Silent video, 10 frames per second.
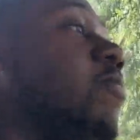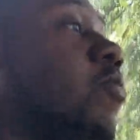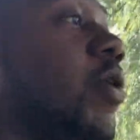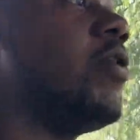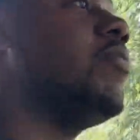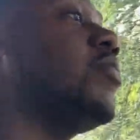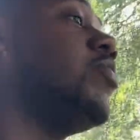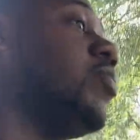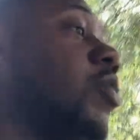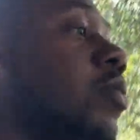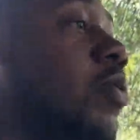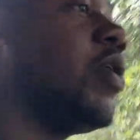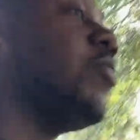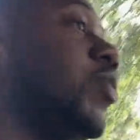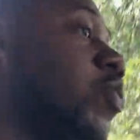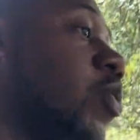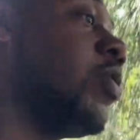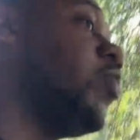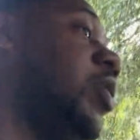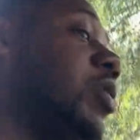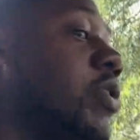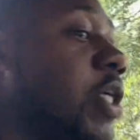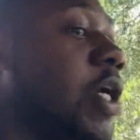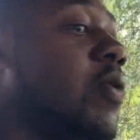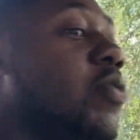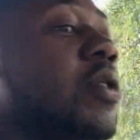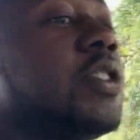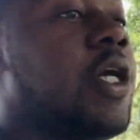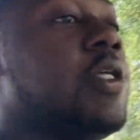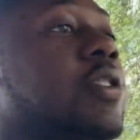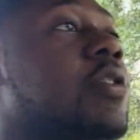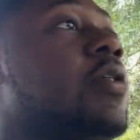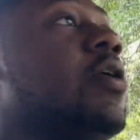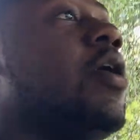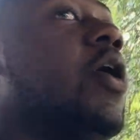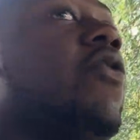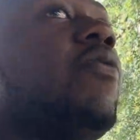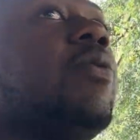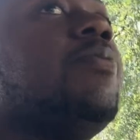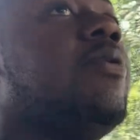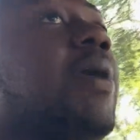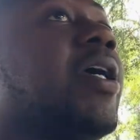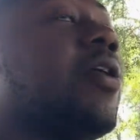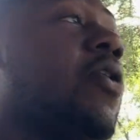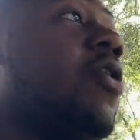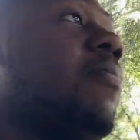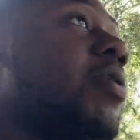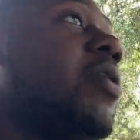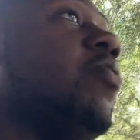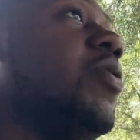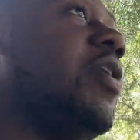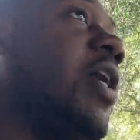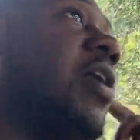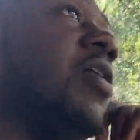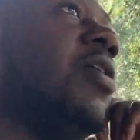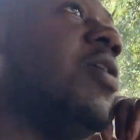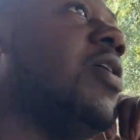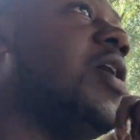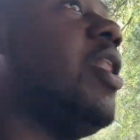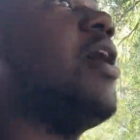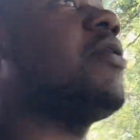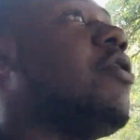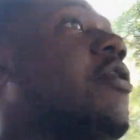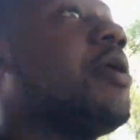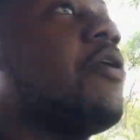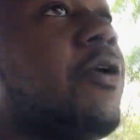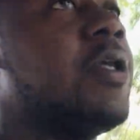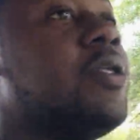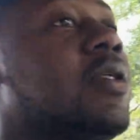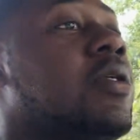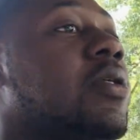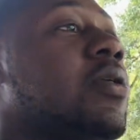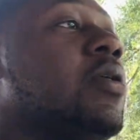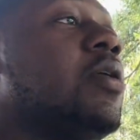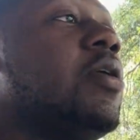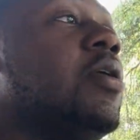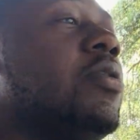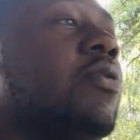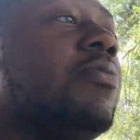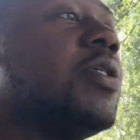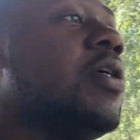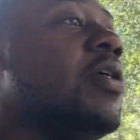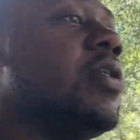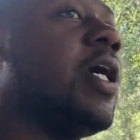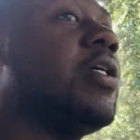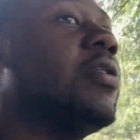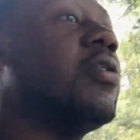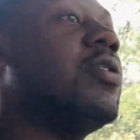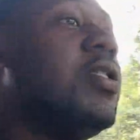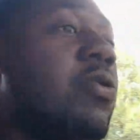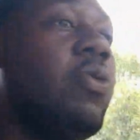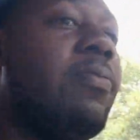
whatever was one we need to change, we'll change it. Hopefully we put it back in the car. But will that allow the car to crank? You know what I'm saying? Like the auxiliary